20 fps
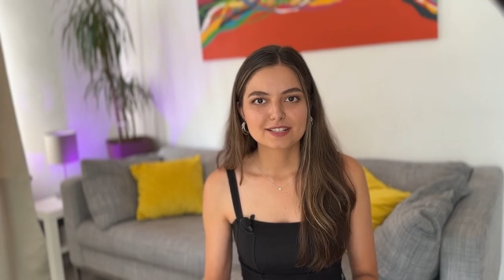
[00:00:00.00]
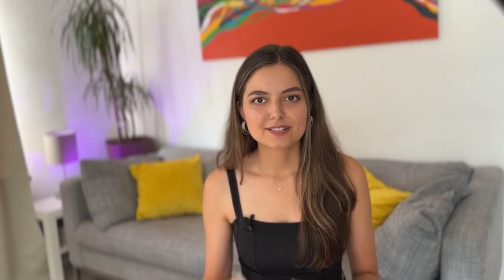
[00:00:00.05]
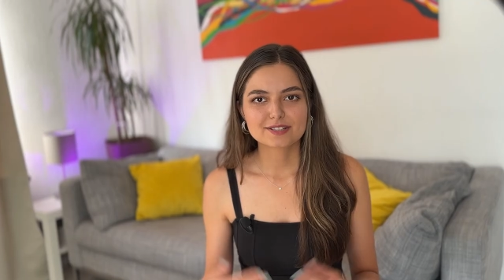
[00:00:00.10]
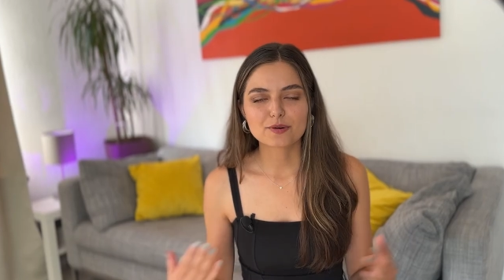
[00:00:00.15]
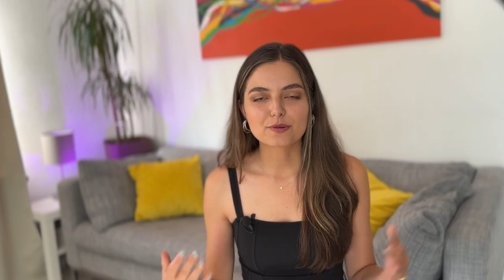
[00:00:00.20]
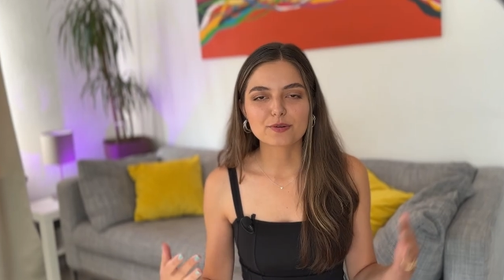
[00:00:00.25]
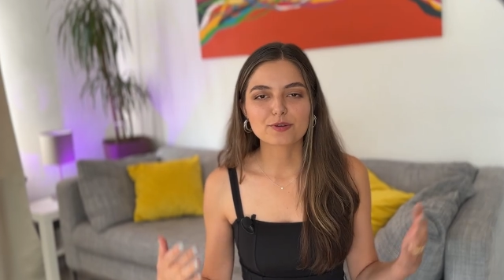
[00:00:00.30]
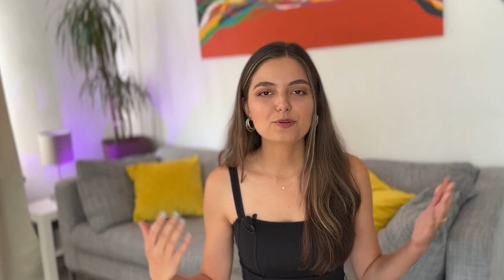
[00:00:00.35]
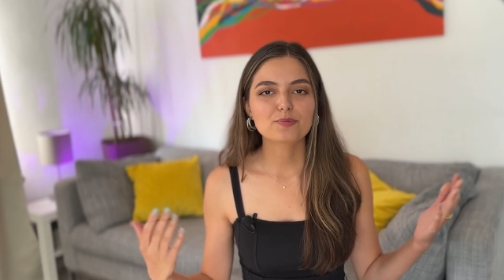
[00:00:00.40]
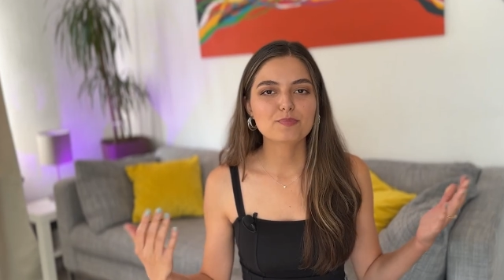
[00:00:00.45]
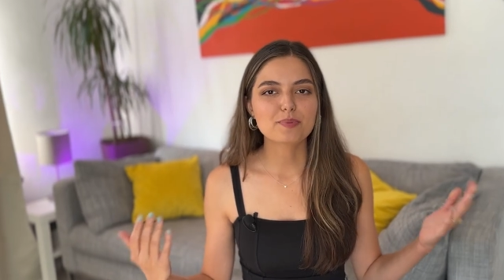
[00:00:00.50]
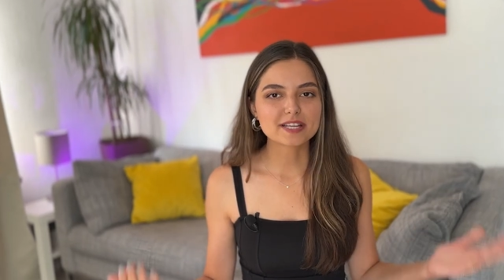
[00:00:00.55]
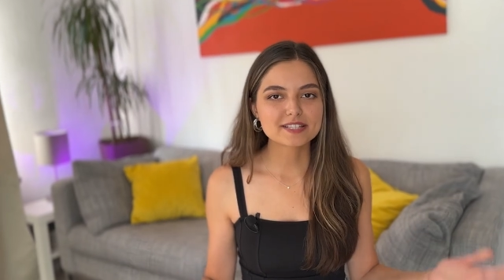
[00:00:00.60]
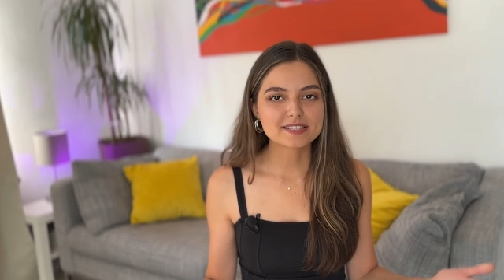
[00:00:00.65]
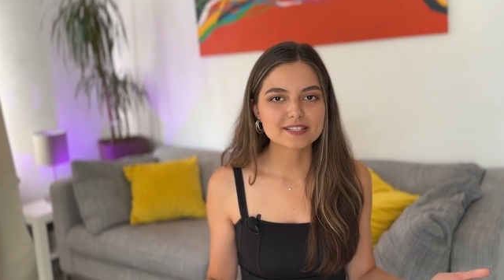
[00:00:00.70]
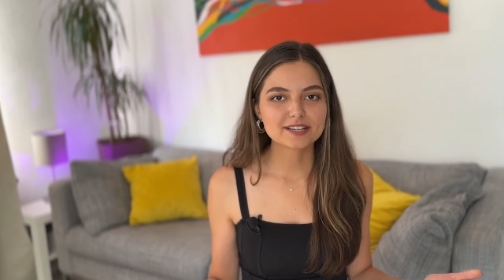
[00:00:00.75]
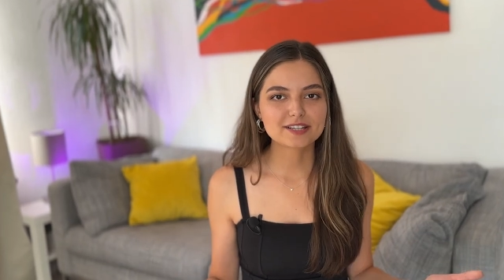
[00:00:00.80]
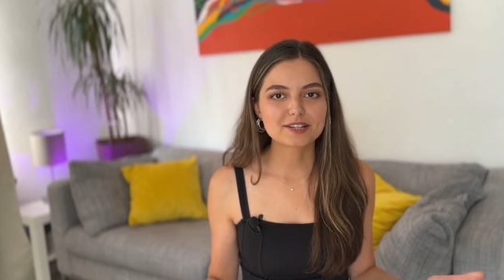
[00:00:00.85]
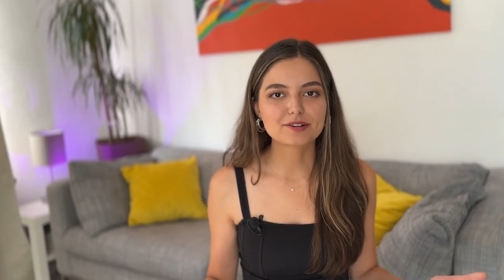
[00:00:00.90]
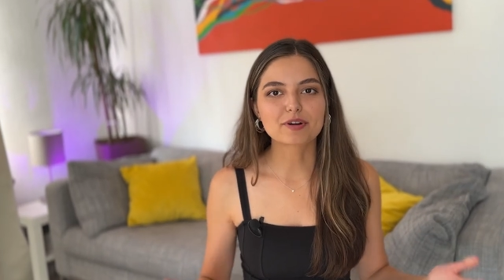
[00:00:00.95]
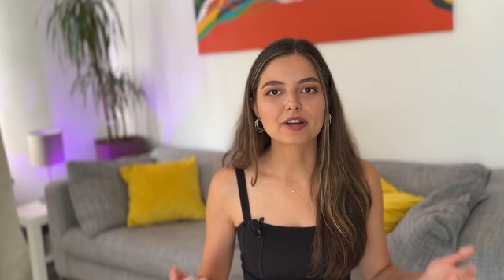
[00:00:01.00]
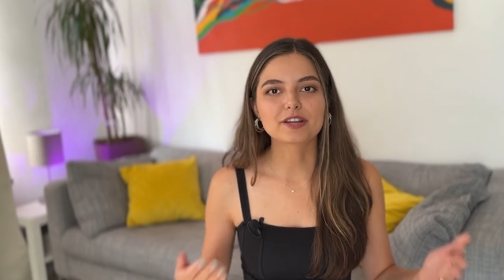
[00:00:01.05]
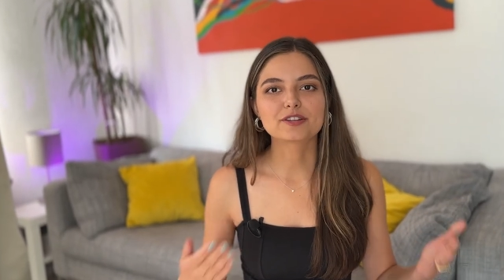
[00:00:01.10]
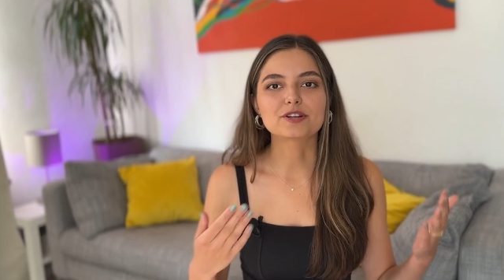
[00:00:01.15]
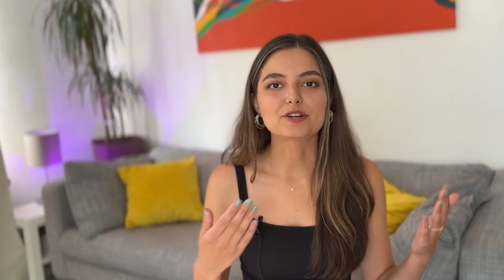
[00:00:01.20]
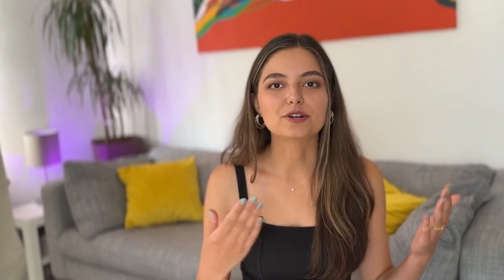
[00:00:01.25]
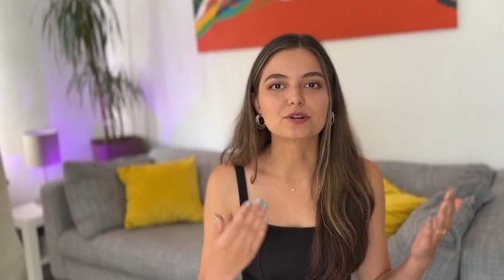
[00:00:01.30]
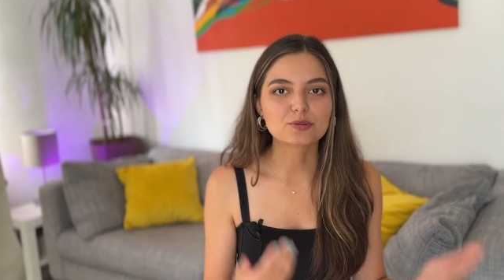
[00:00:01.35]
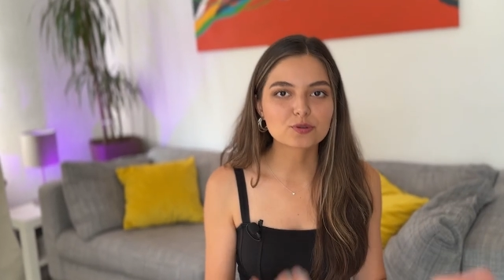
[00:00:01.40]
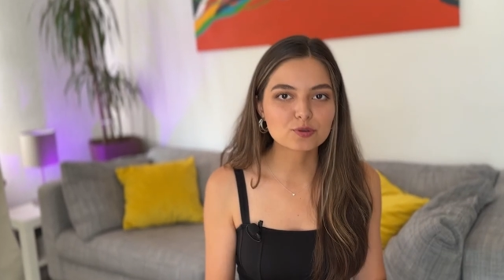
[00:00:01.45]
So you basically
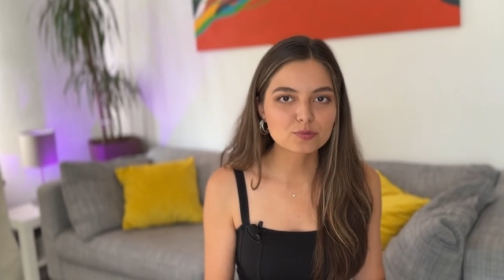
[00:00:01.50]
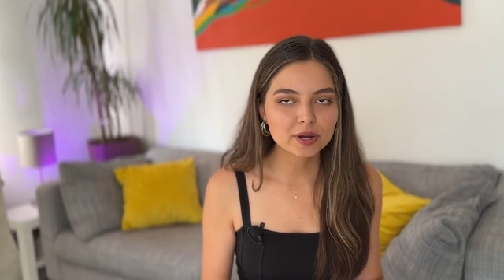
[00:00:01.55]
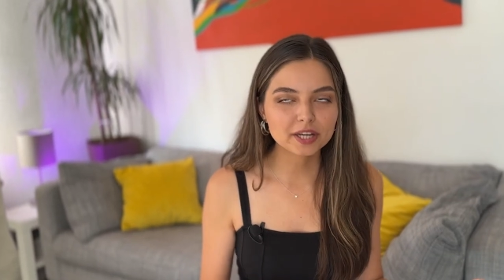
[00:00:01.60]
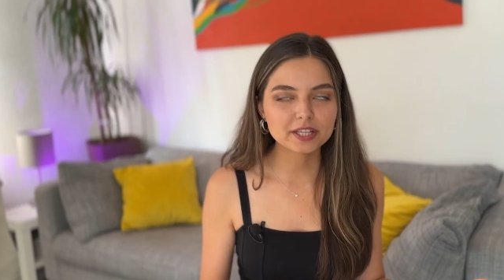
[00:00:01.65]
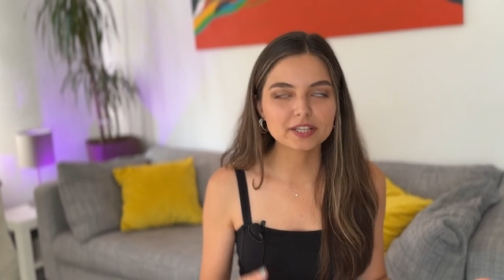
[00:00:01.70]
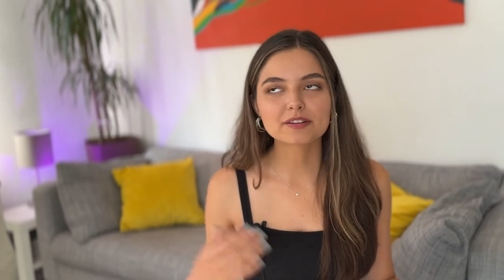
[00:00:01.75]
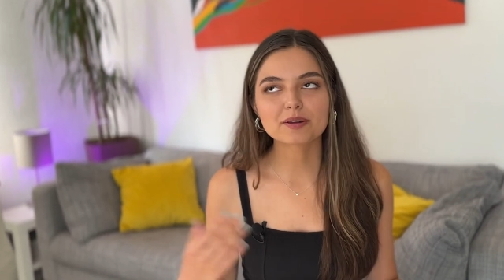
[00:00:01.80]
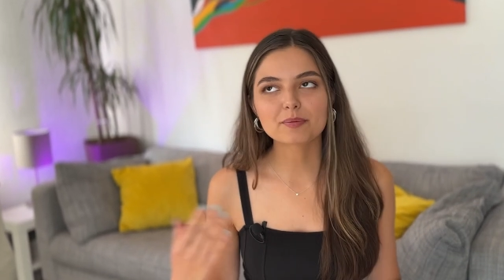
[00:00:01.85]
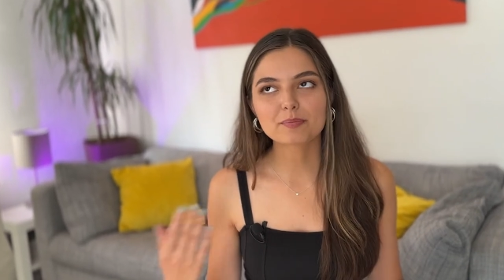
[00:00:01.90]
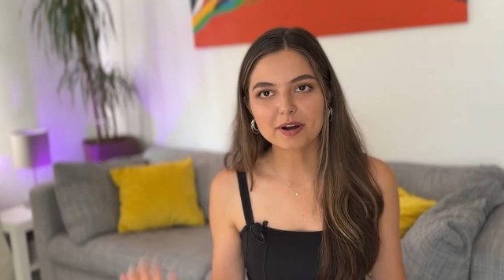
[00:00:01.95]
rent a room in an